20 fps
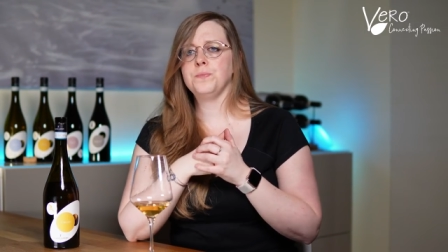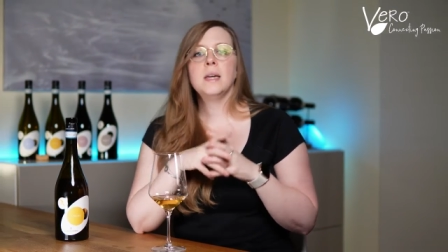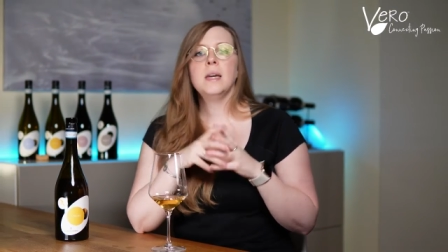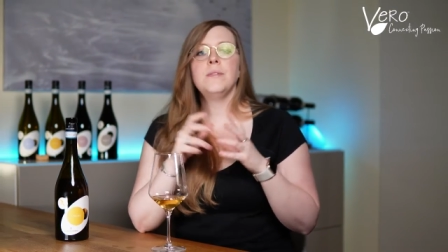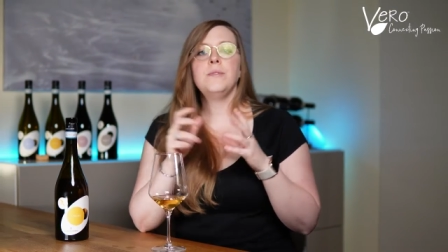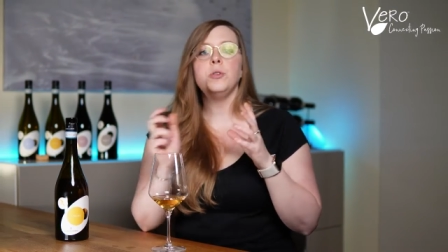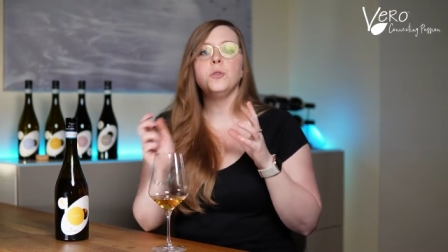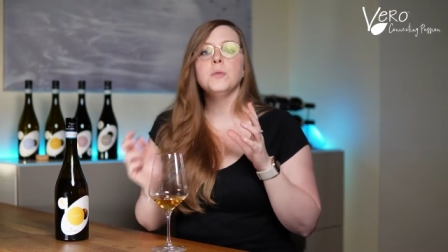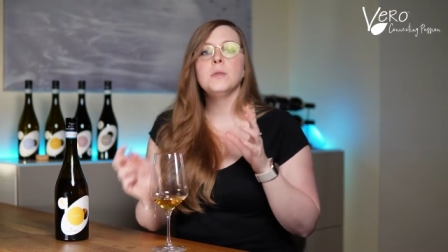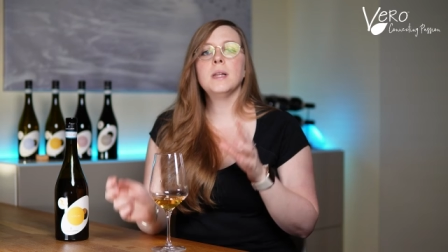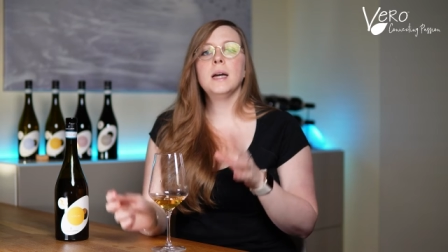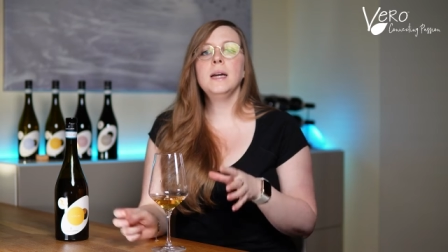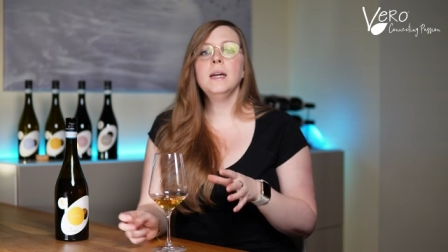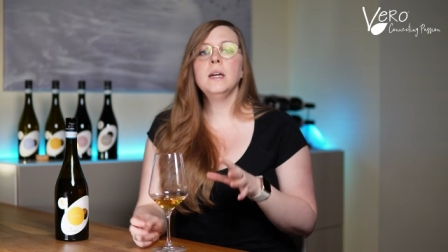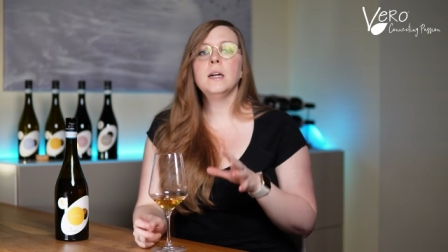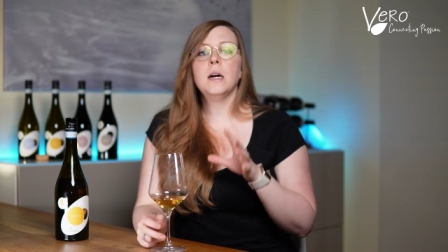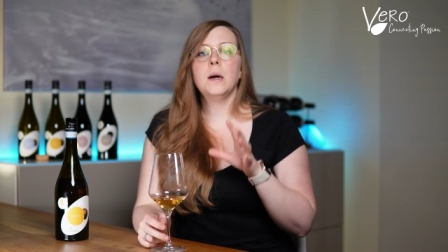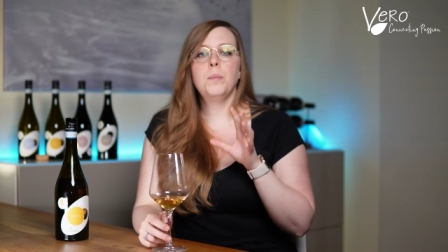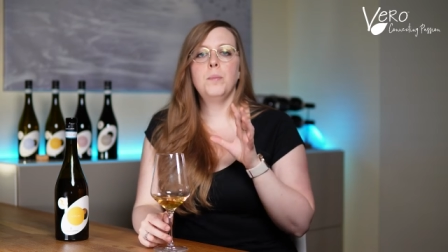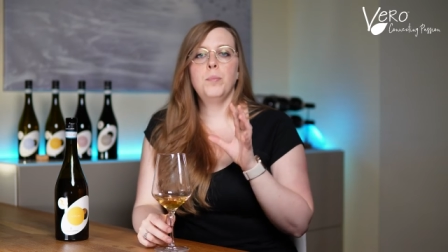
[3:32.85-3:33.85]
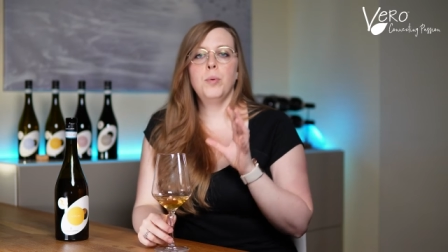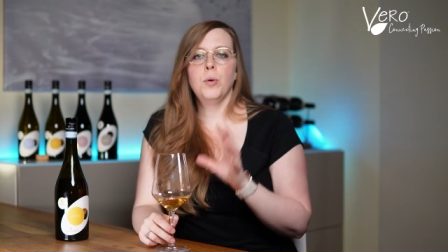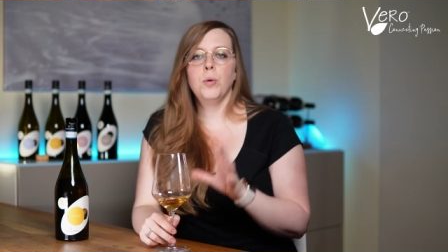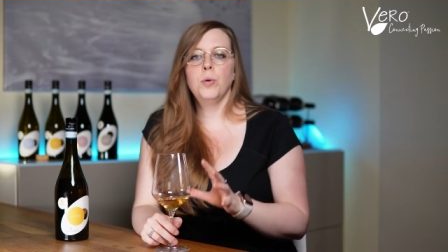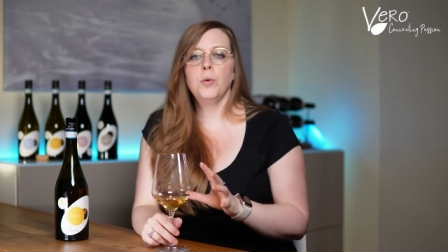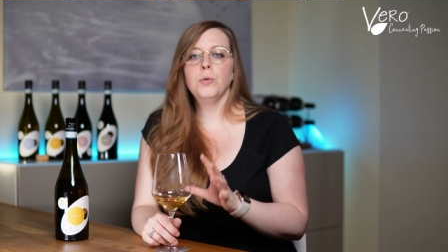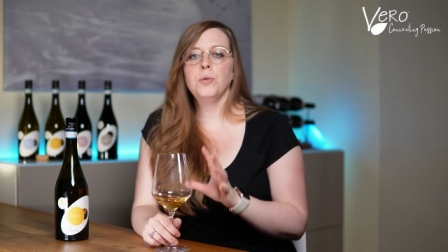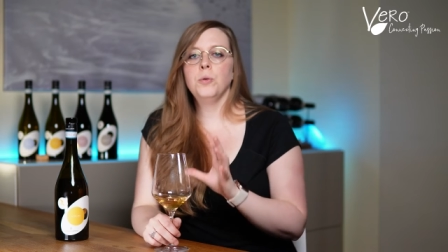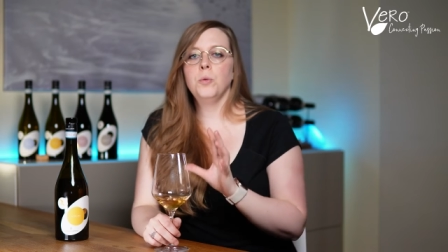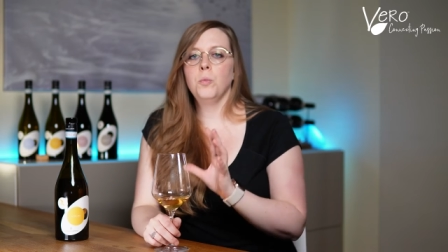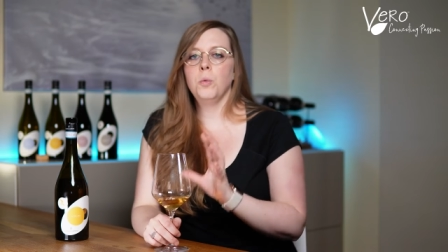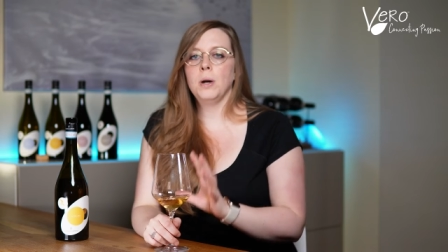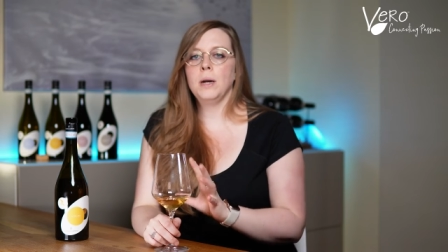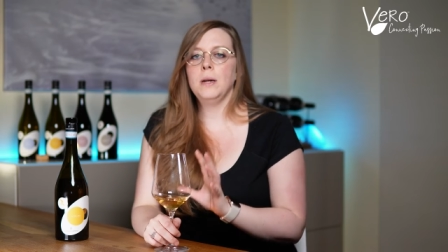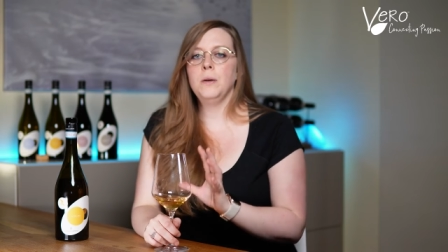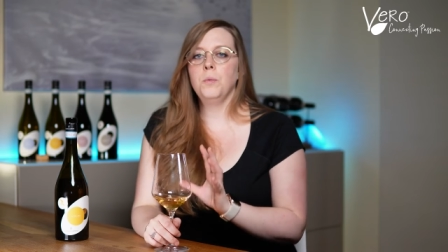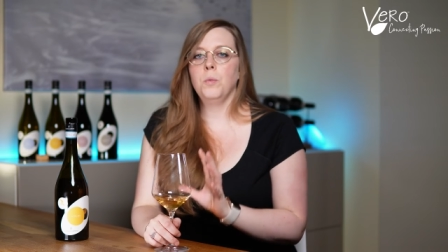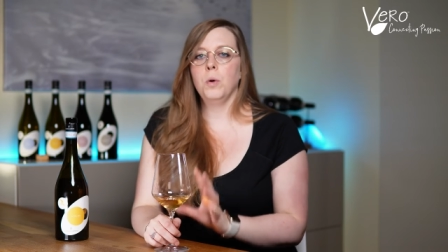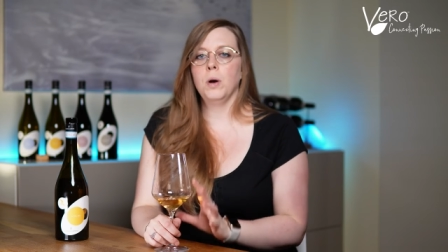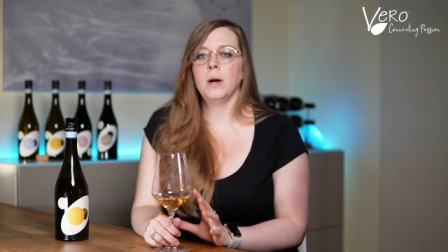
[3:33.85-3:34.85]
If you like a bold
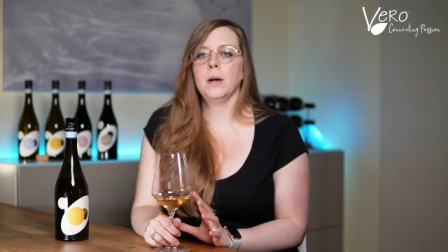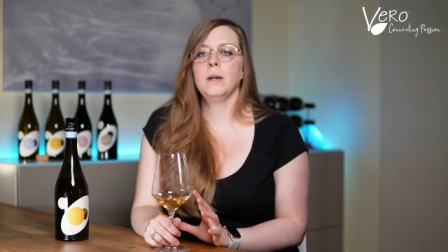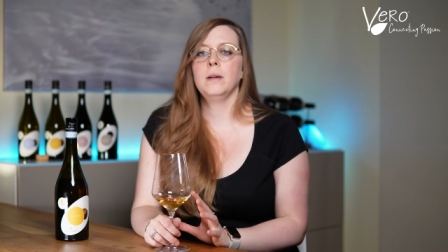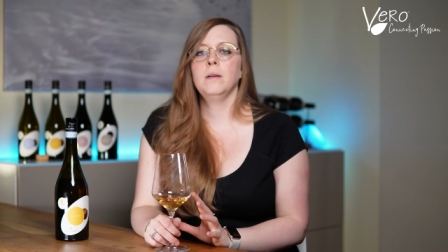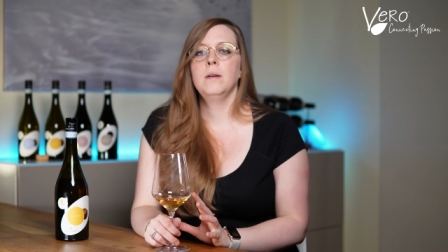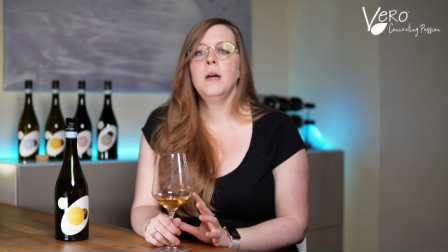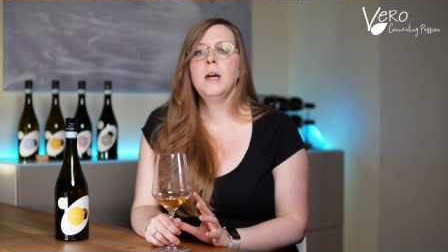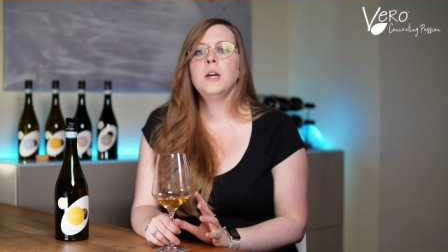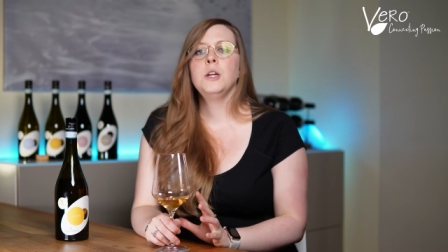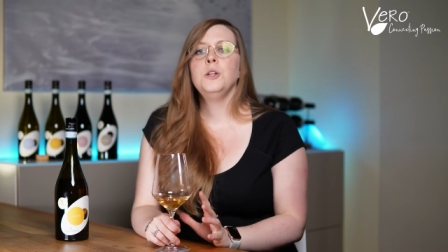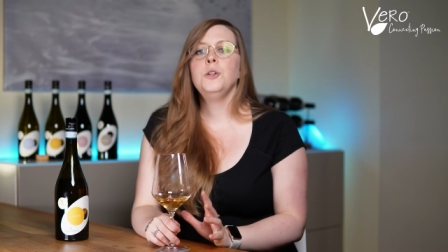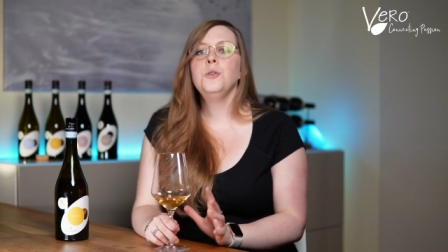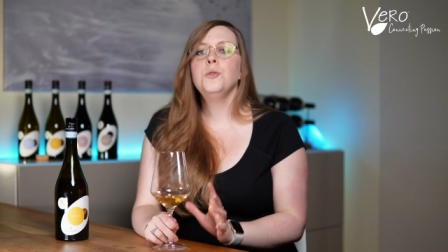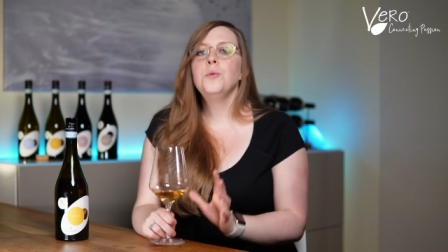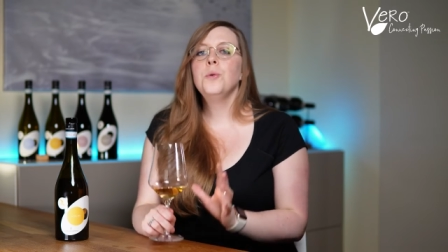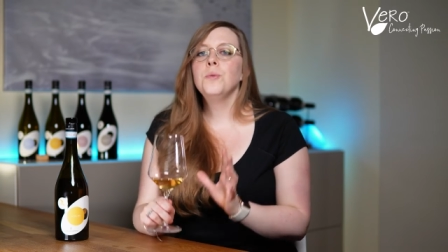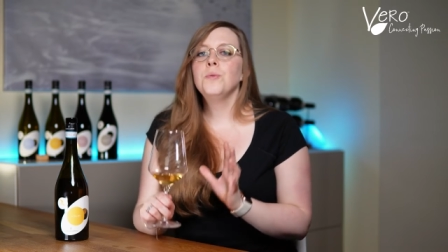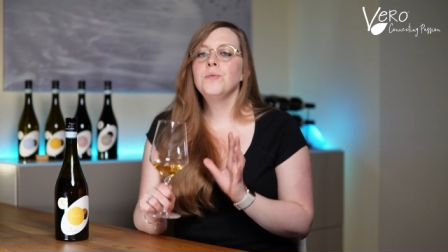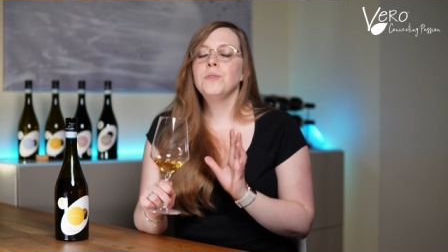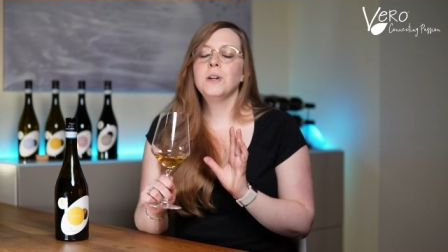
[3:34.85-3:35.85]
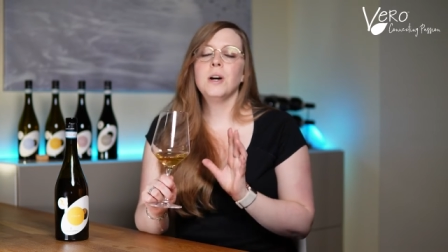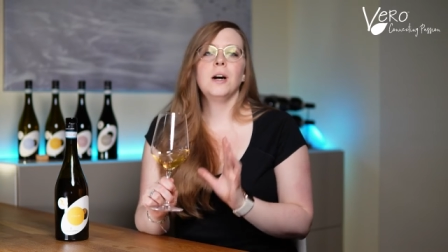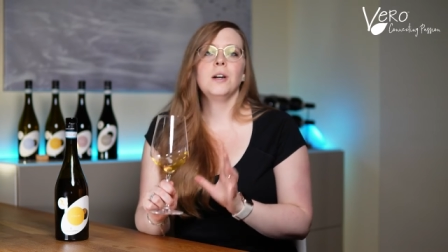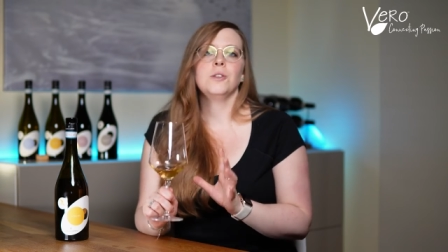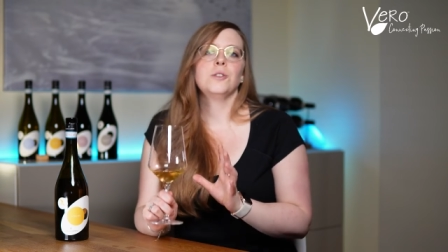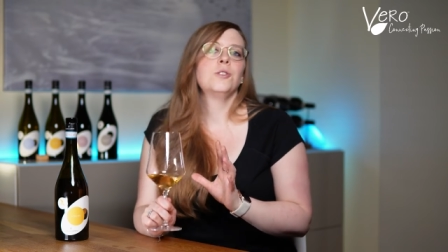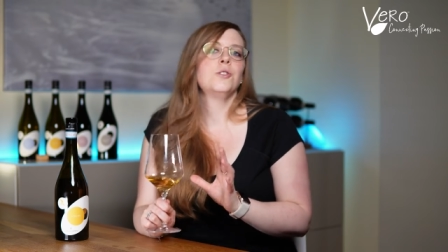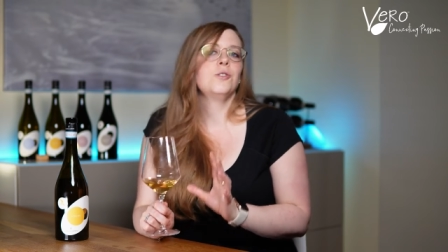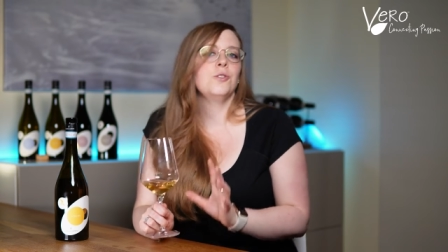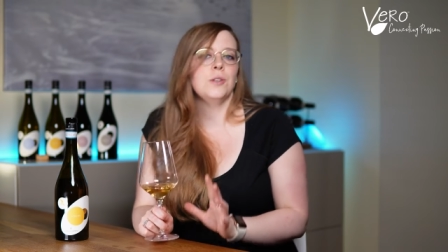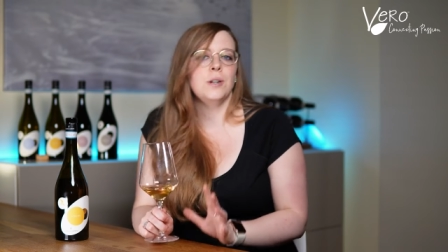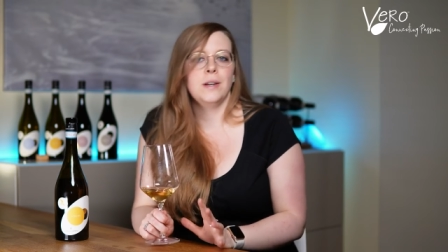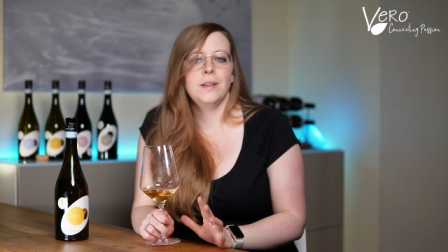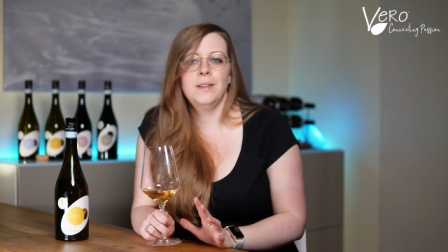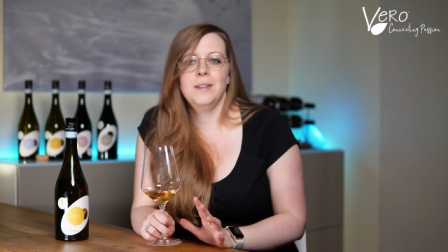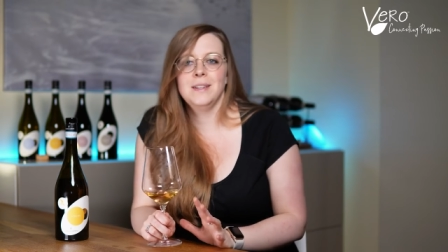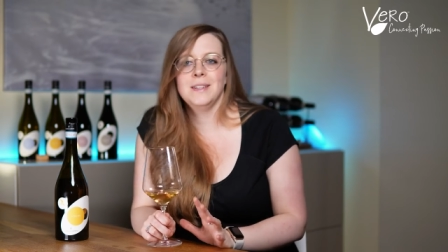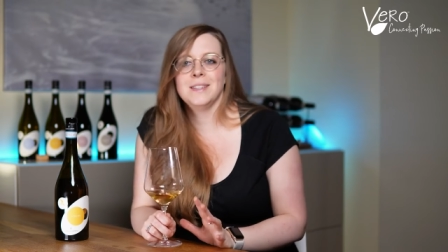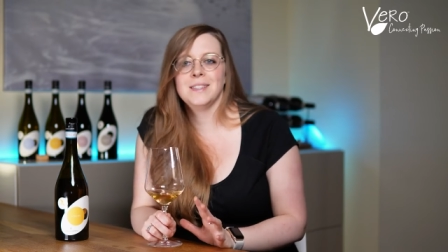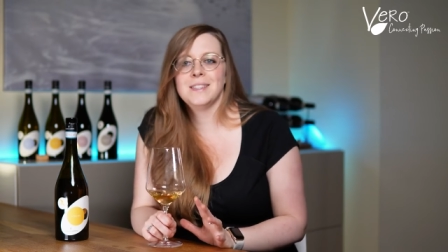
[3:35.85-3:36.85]
white wine, you've got to try
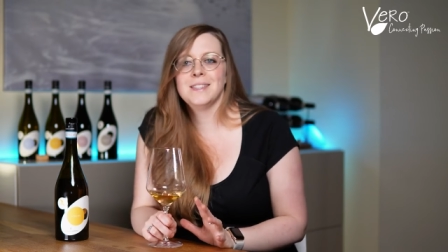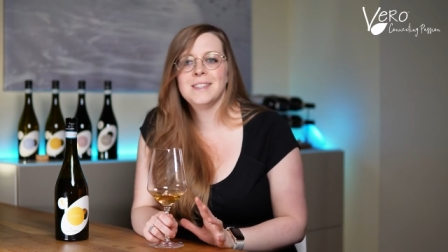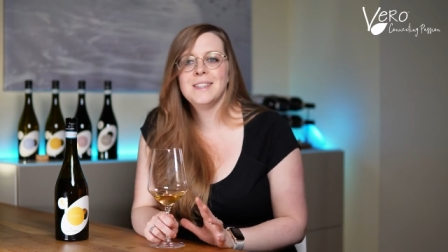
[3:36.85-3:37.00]
this.